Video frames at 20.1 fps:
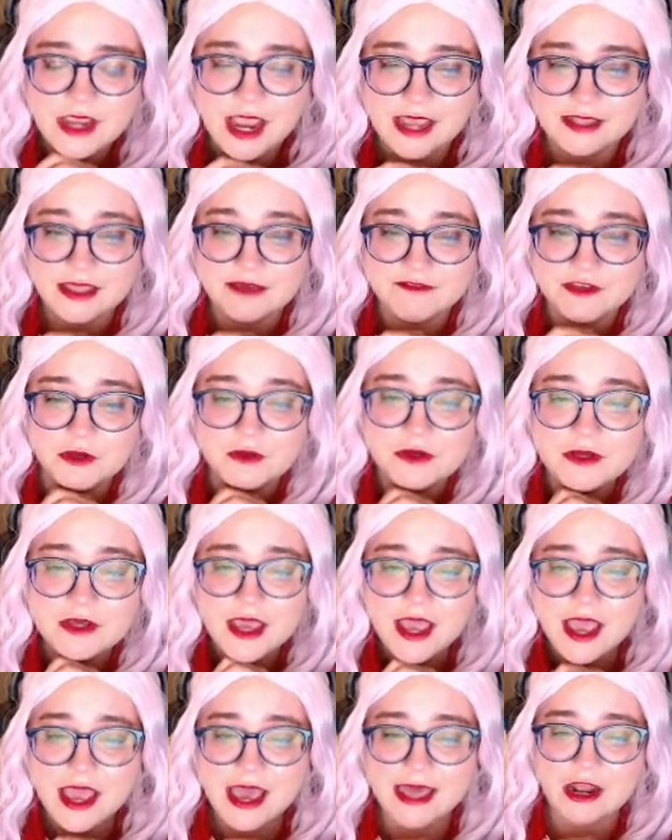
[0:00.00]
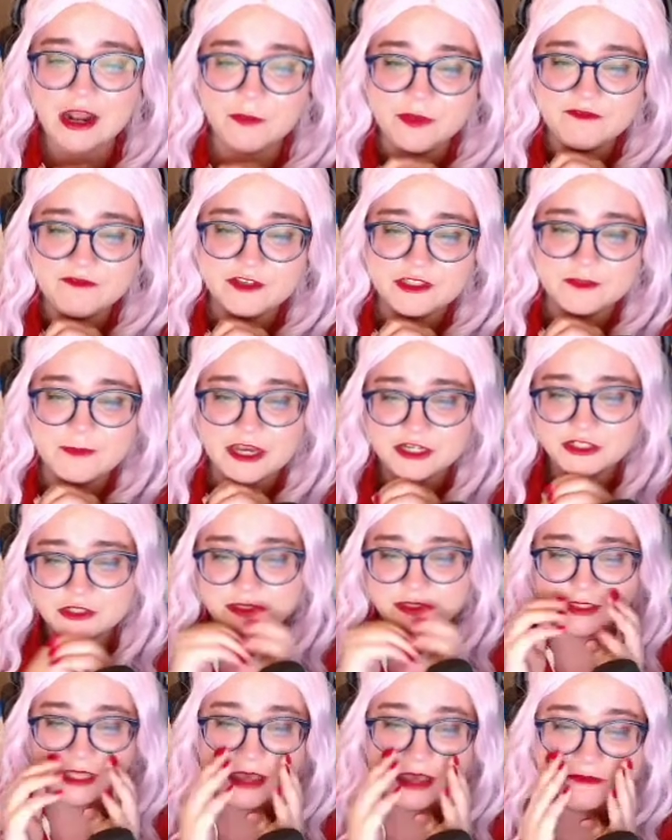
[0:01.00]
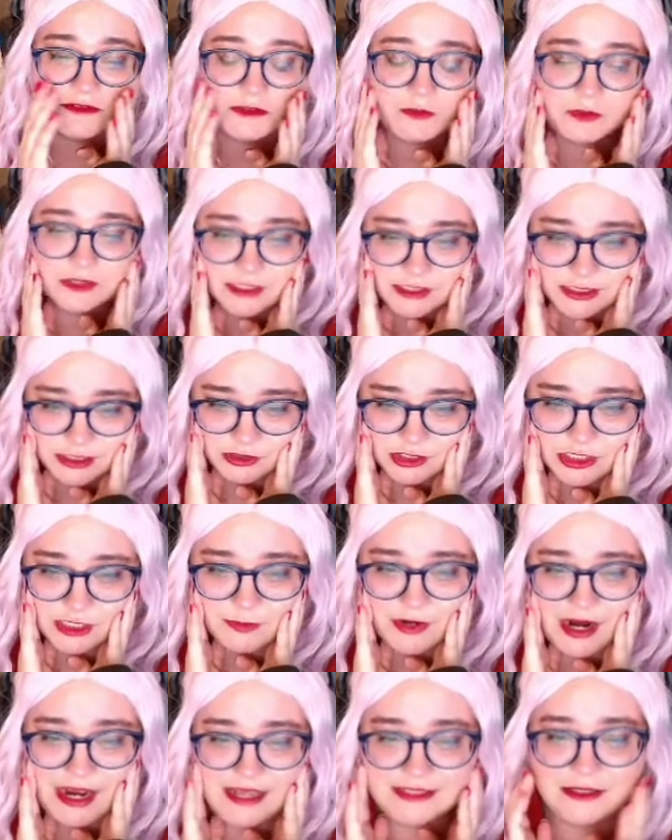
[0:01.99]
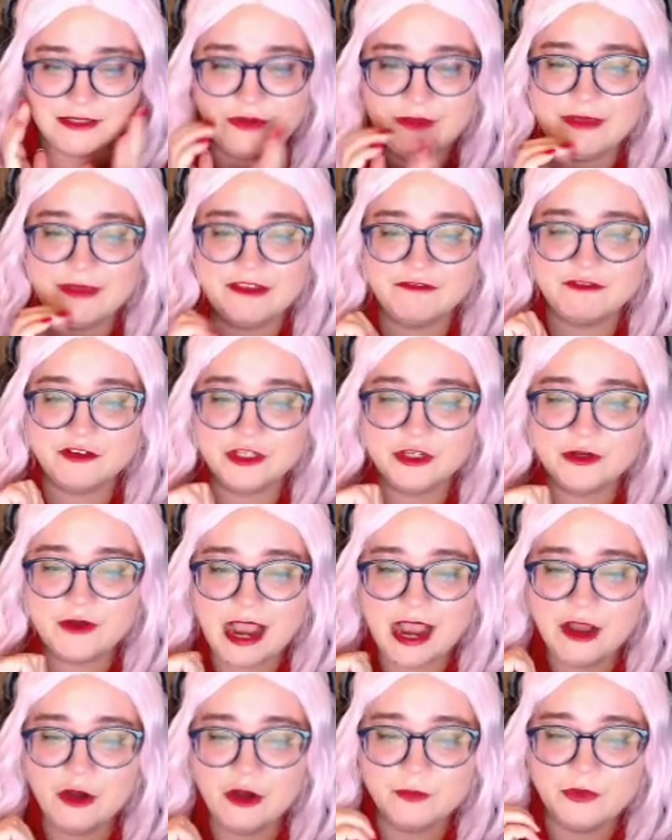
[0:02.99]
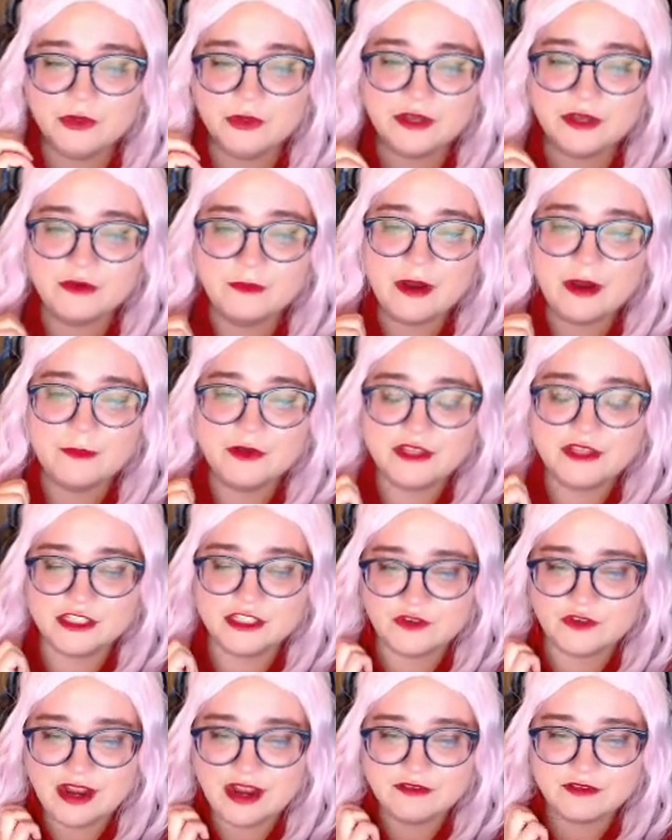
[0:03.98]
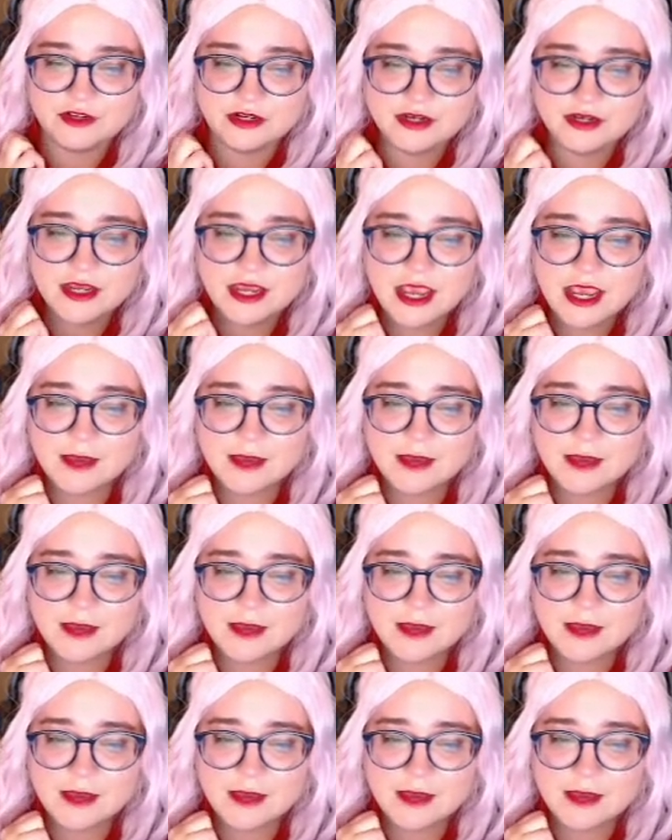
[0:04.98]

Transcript: I love you and I hope you feel special and loved with this little surprise that we made for you. I hope you can remember this forever.